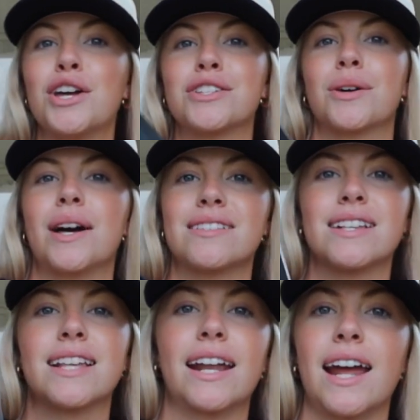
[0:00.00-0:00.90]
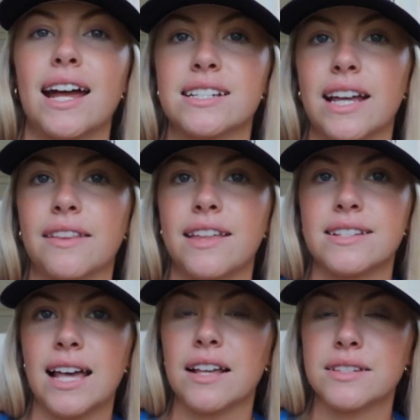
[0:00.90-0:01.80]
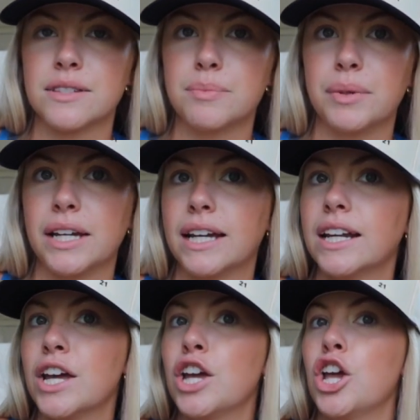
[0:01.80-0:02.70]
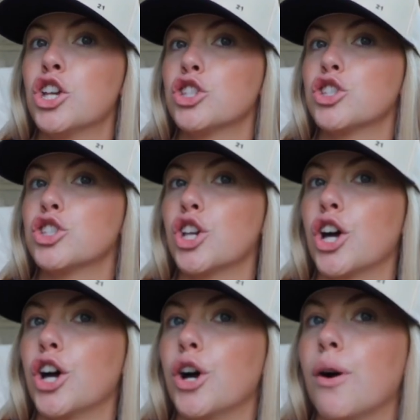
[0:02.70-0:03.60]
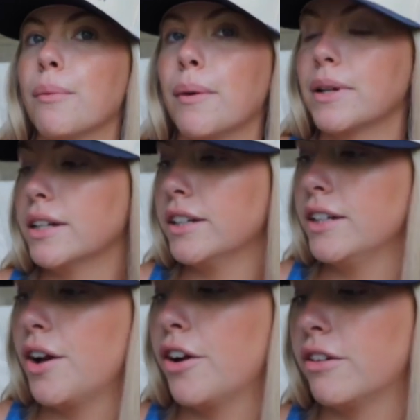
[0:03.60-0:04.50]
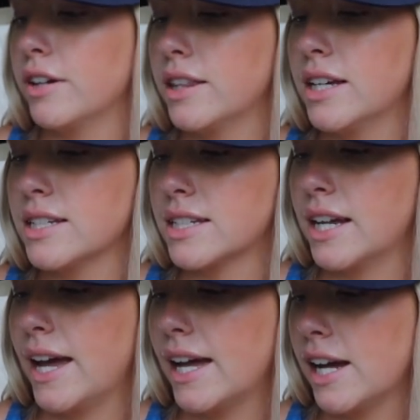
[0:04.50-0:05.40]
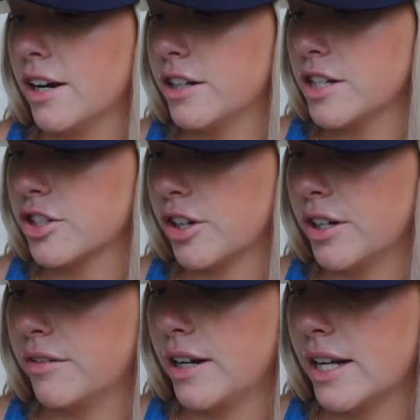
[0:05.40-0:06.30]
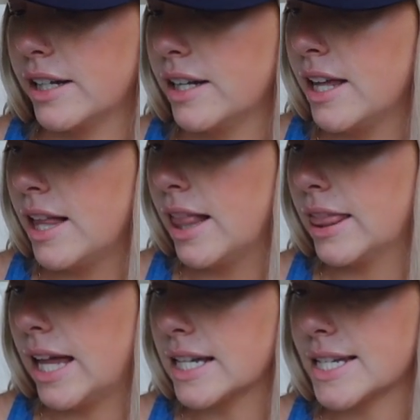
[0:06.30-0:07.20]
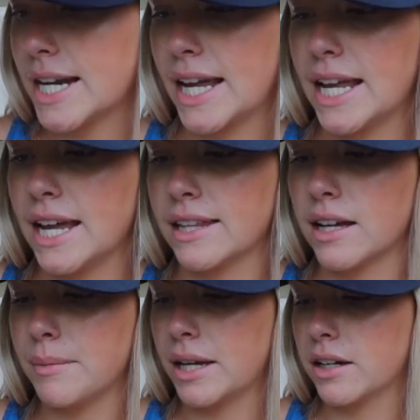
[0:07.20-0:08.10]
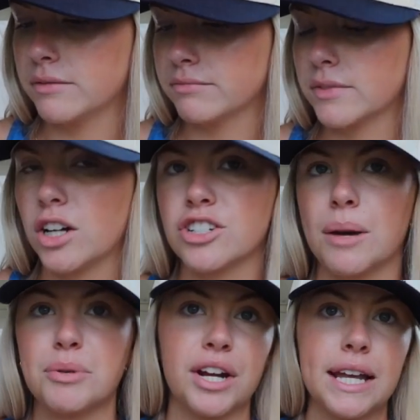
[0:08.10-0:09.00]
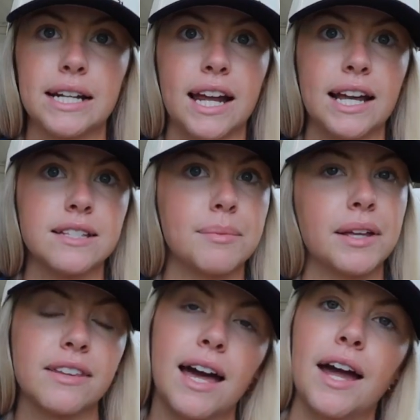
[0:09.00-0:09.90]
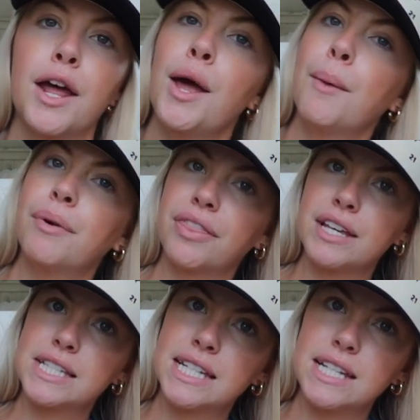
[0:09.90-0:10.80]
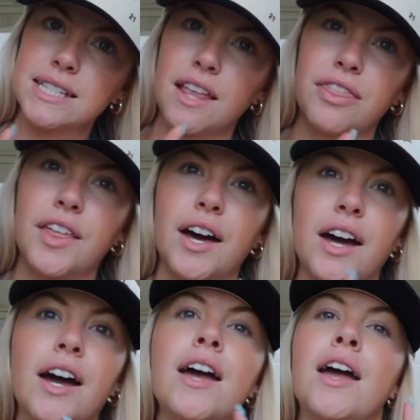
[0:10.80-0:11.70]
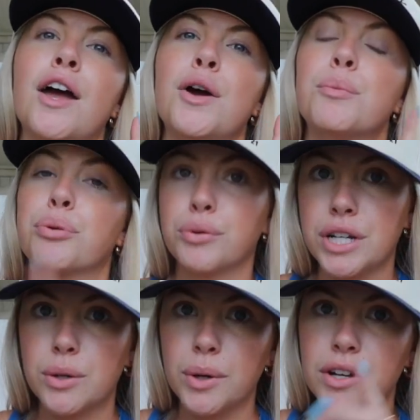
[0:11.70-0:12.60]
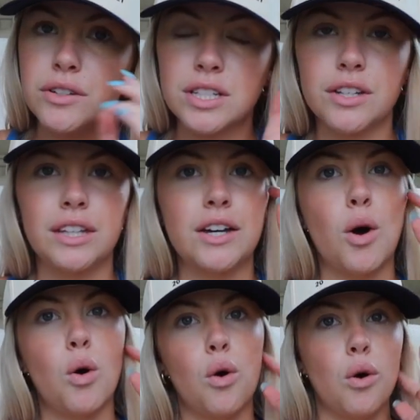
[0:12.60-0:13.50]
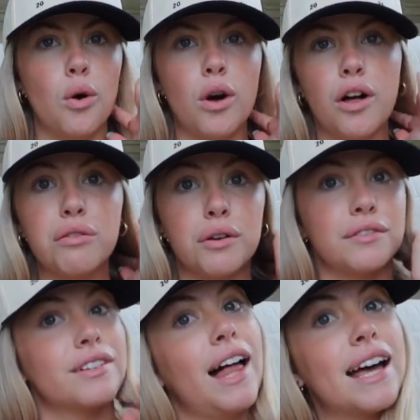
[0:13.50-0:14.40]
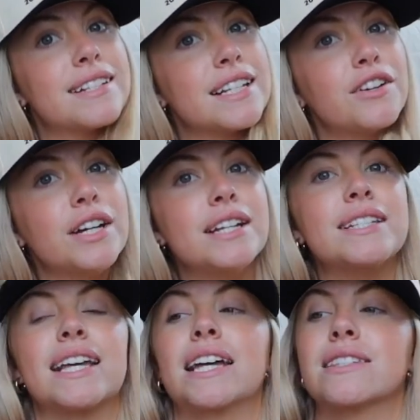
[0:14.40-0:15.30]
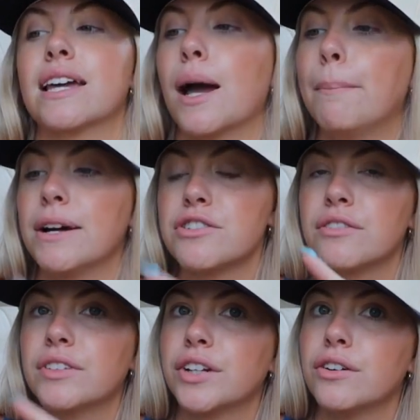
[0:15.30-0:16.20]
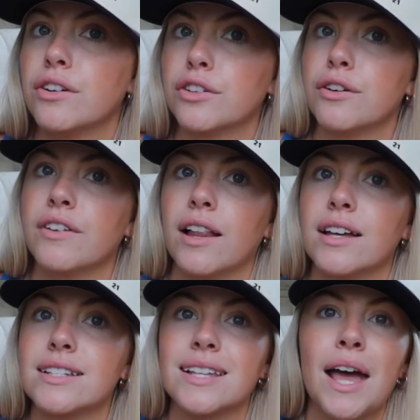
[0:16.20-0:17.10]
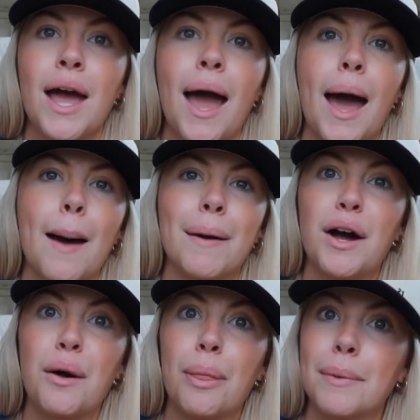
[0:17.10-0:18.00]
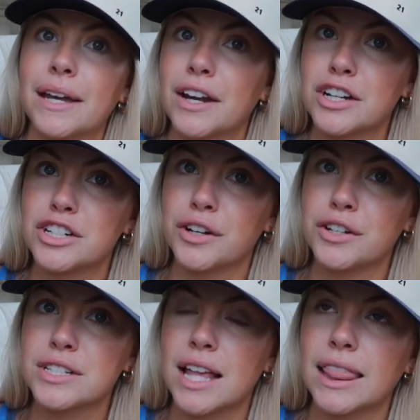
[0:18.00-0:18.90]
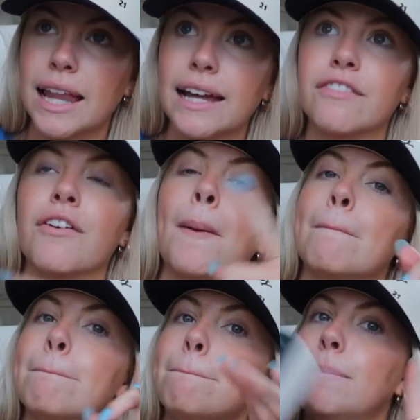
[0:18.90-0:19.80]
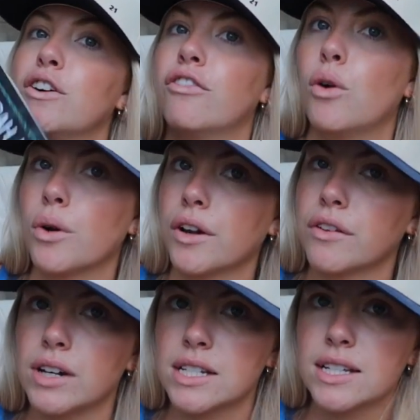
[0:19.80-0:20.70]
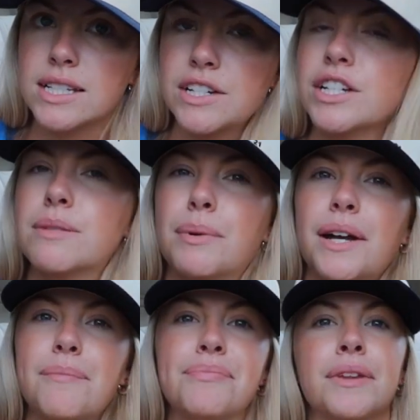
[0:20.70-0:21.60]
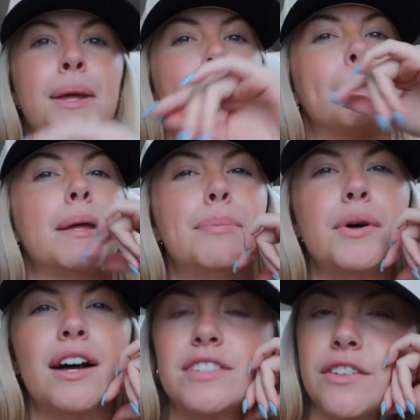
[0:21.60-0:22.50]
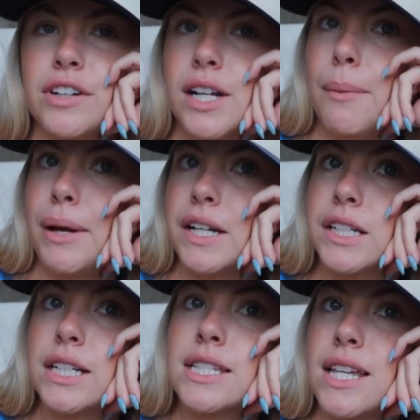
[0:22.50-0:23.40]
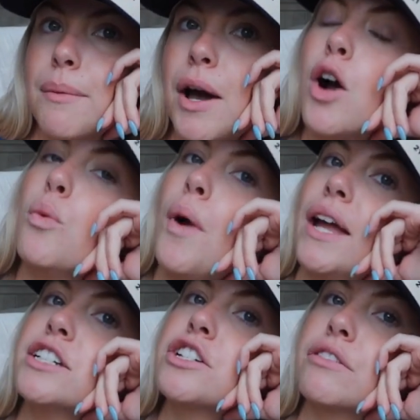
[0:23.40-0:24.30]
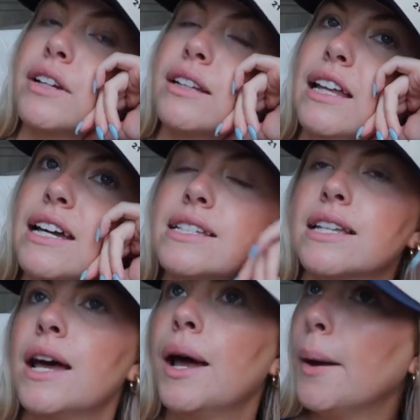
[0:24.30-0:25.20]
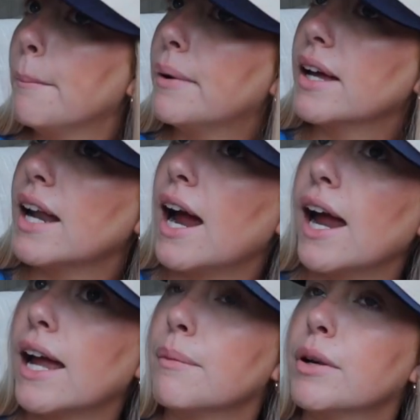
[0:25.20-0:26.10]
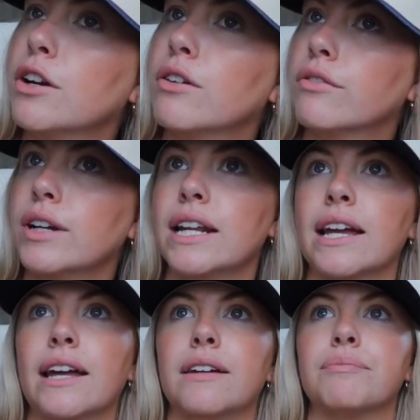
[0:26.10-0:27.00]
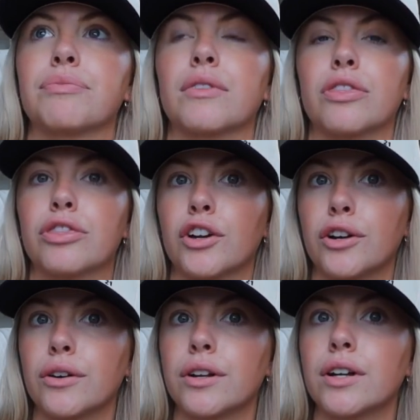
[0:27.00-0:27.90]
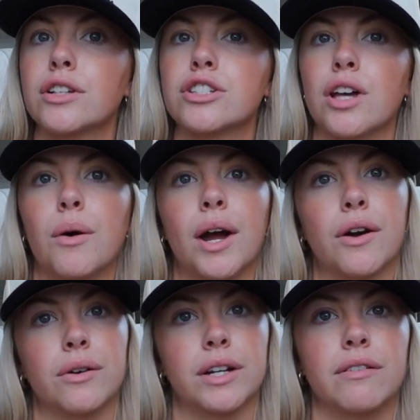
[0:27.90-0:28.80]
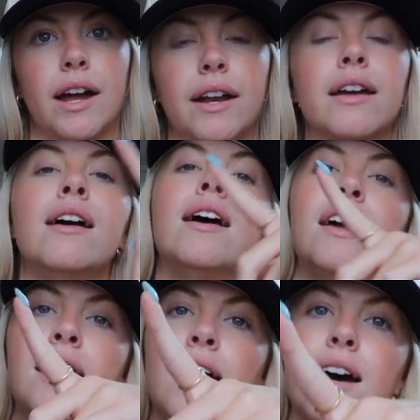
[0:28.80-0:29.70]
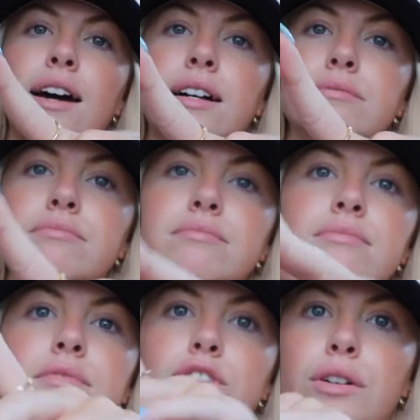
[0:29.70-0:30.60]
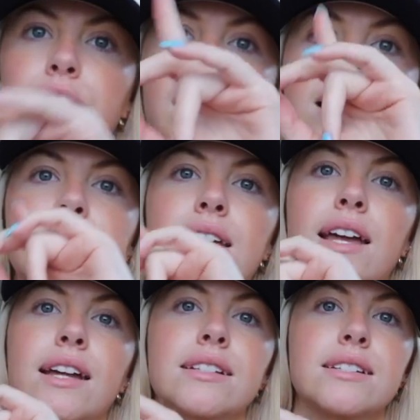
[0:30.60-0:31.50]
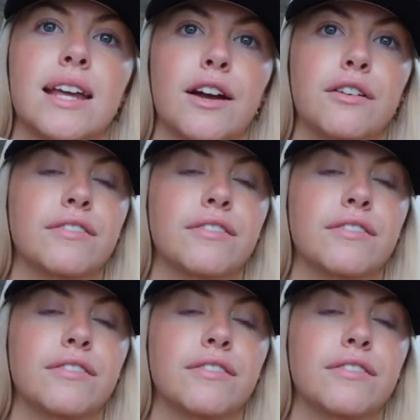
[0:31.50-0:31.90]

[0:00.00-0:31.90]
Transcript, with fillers: So as I said, I had to get The Assassin's Blade, so I'm probably gonna read this today. I already started reading it last night. I think I'm like on chapter eight, nine, something like that, but this is the prequel to the whole Throne of Glass series. It's like a bunch of little novellas about the main character's life before the rest of the series, but people have different opinions about when to read this, but I'm reading it third, so I already read um, Throne of Glass and Air of